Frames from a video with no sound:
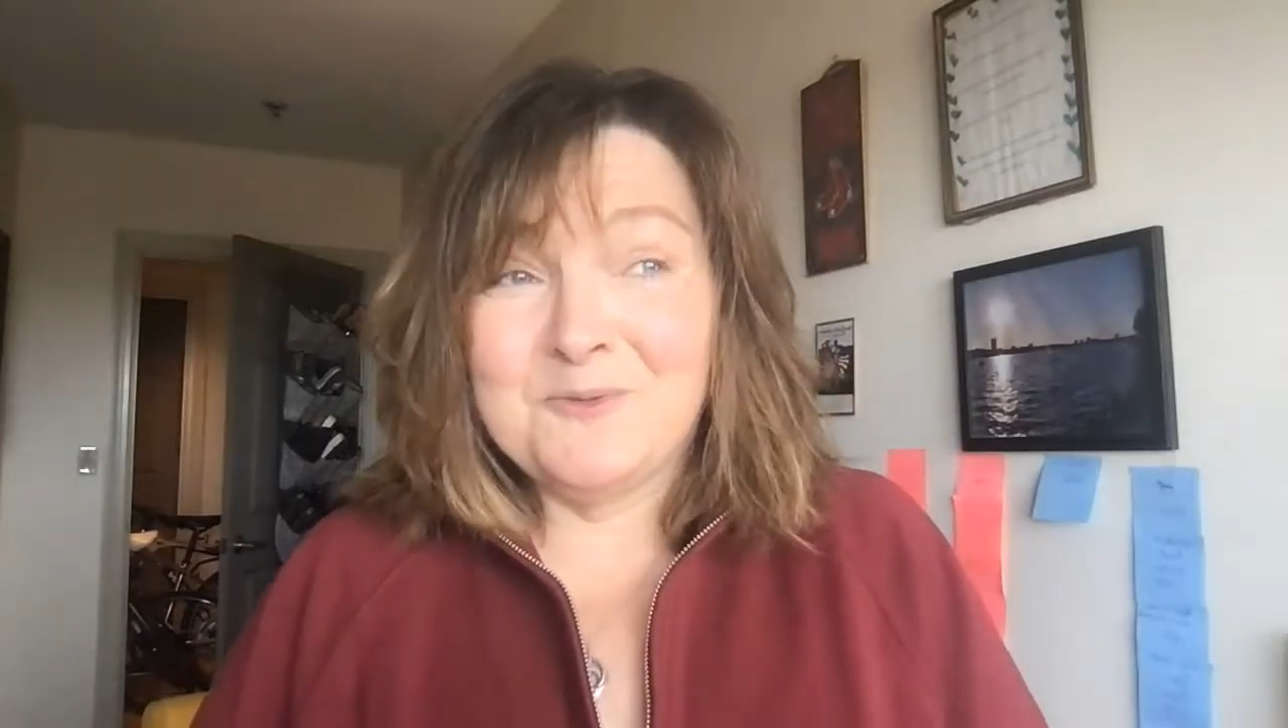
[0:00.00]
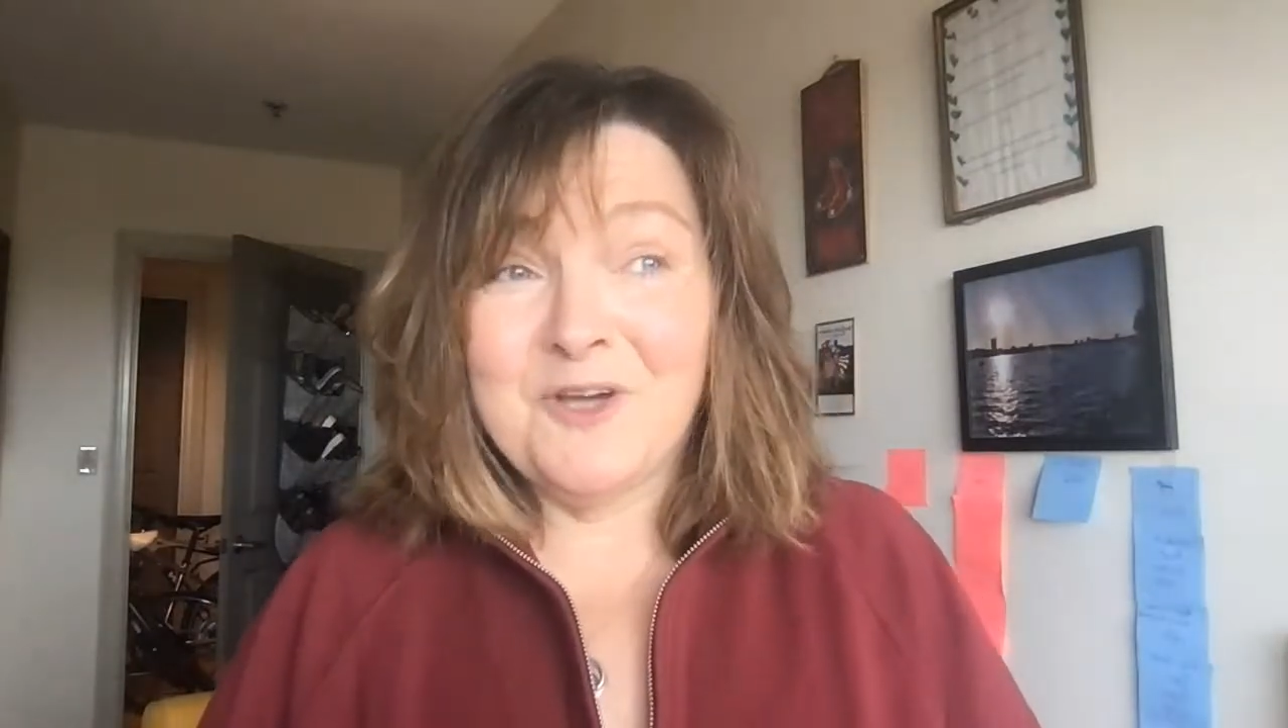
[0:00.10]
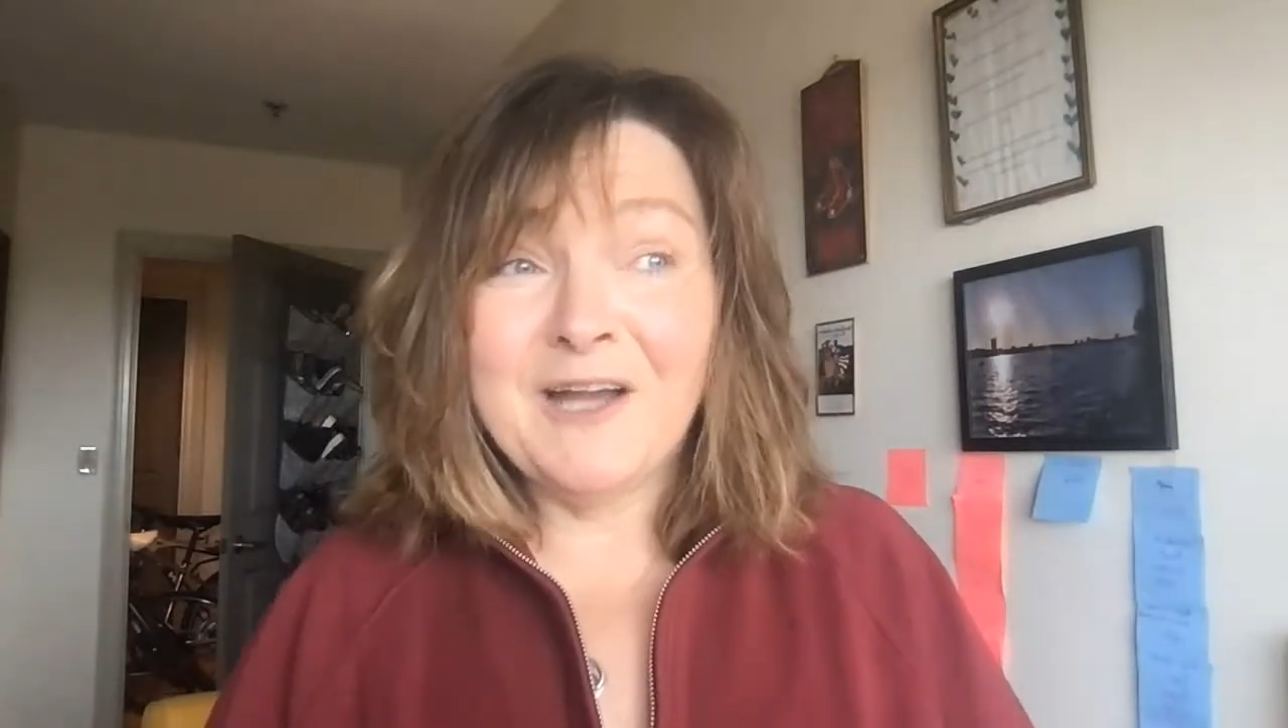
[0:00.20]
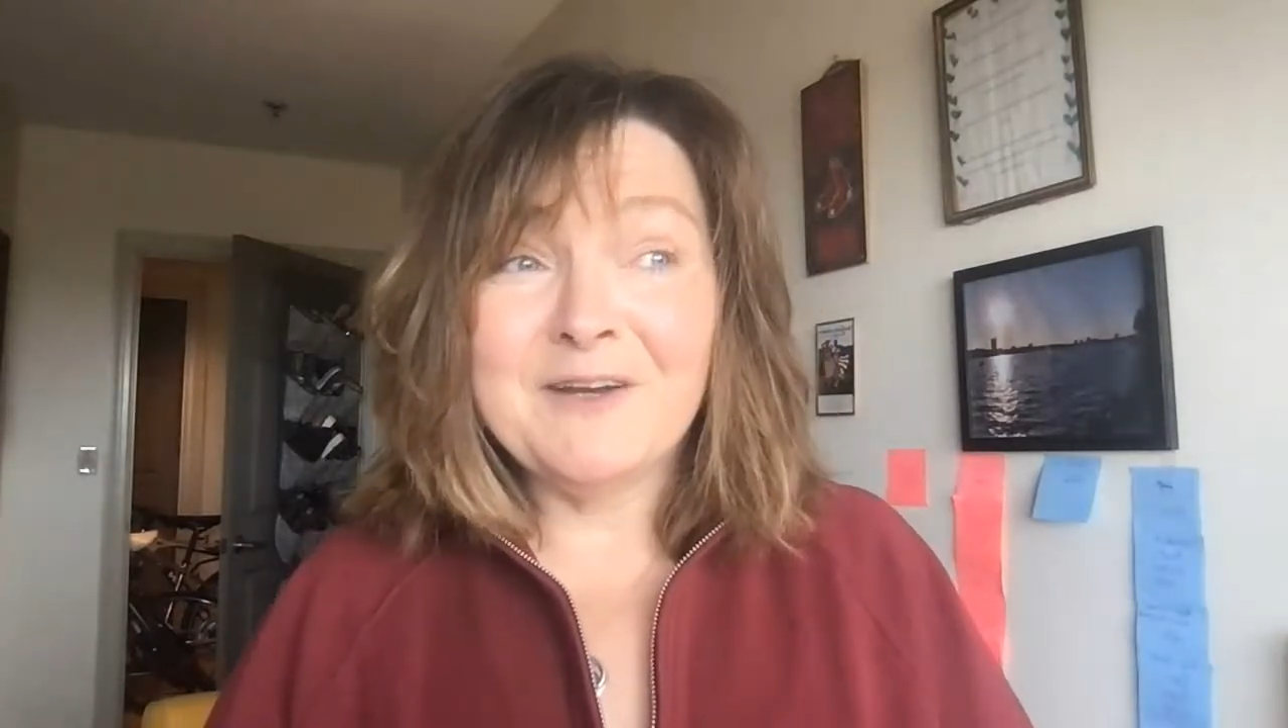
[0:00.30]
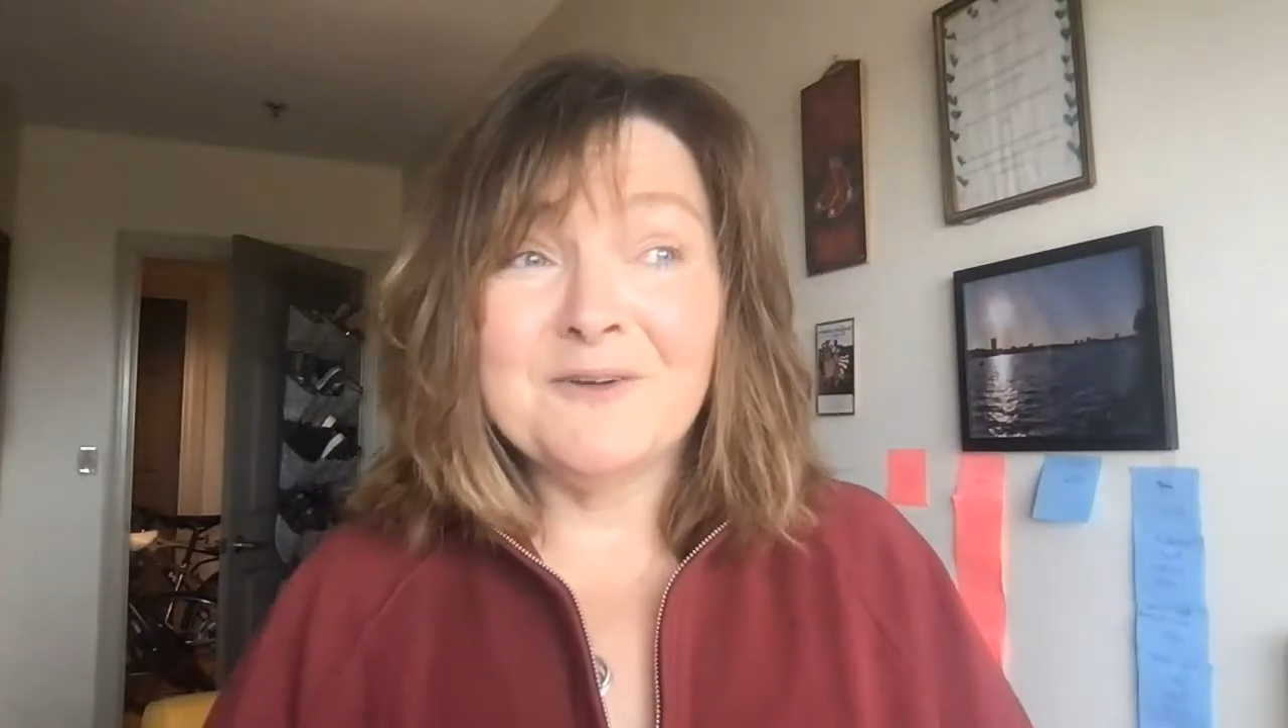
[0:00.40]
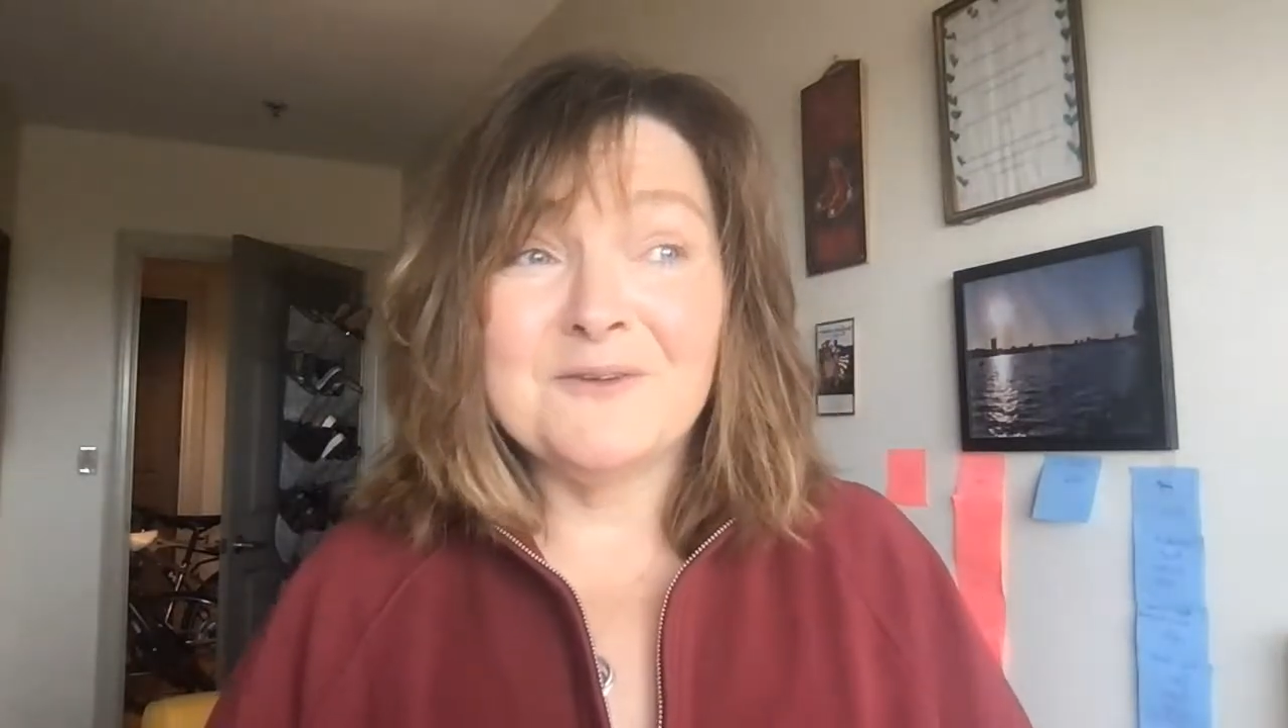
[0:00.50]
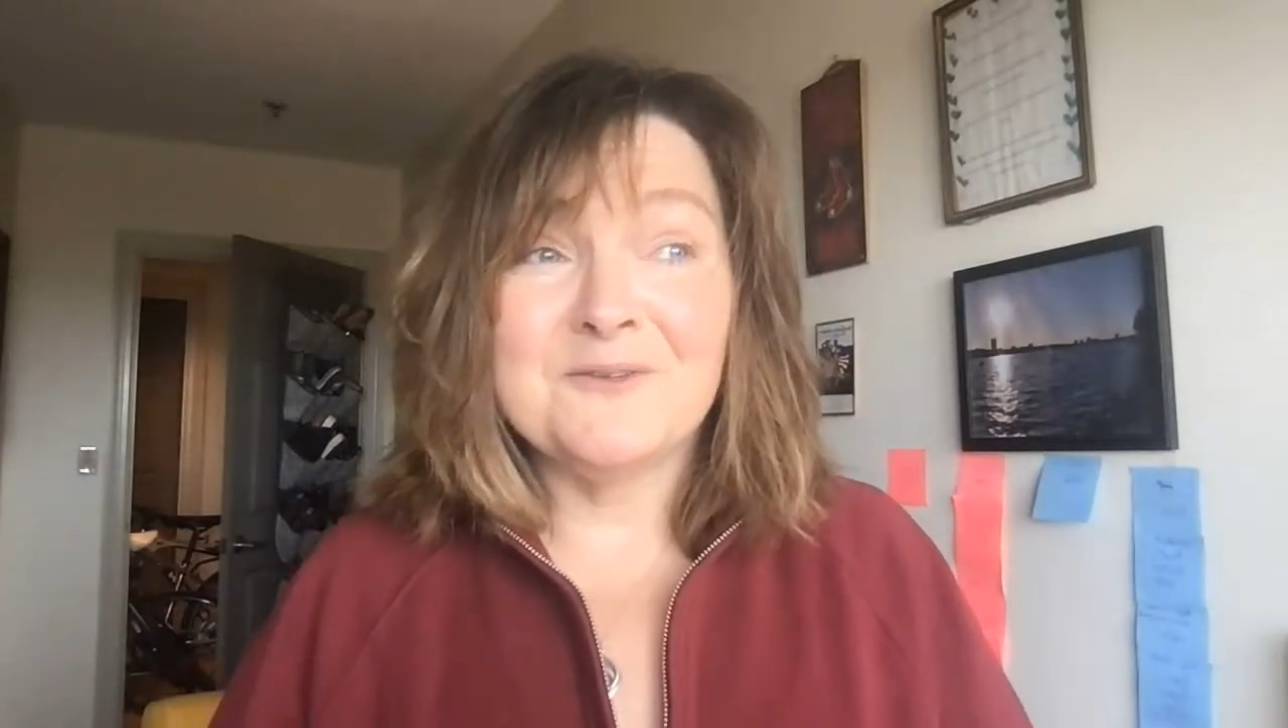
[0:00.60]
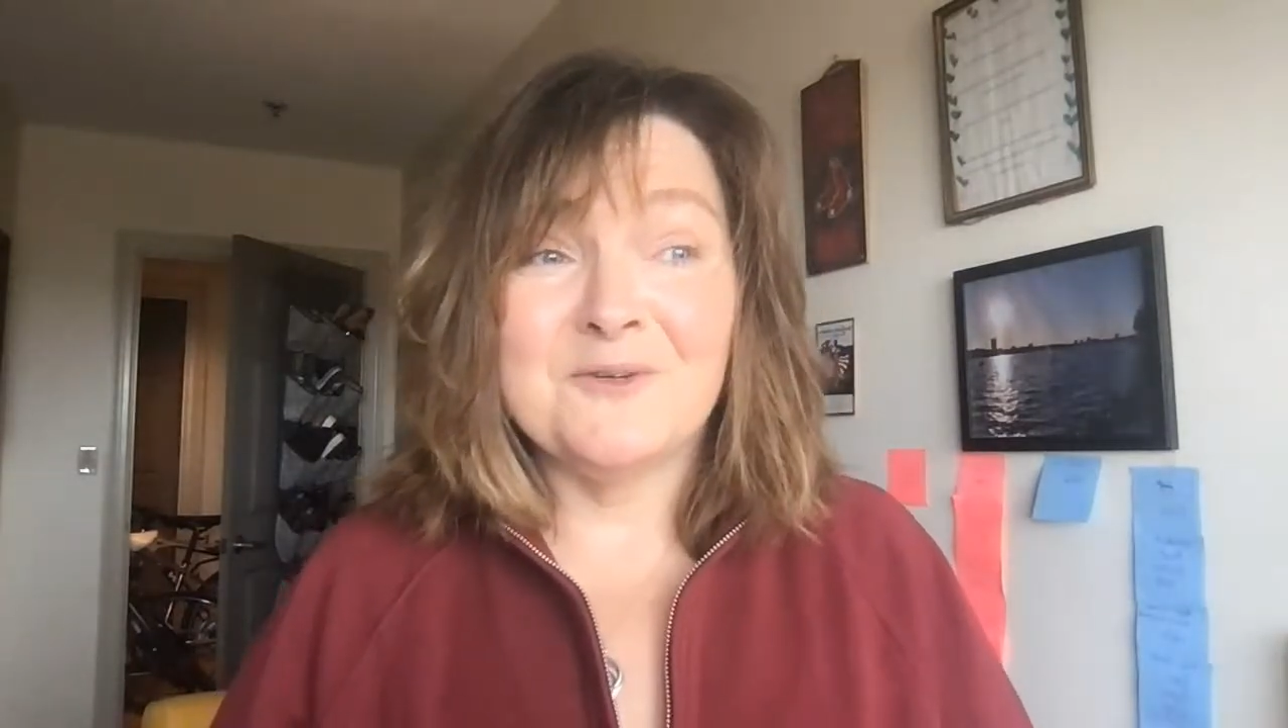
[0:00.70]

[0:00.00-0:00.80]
daughters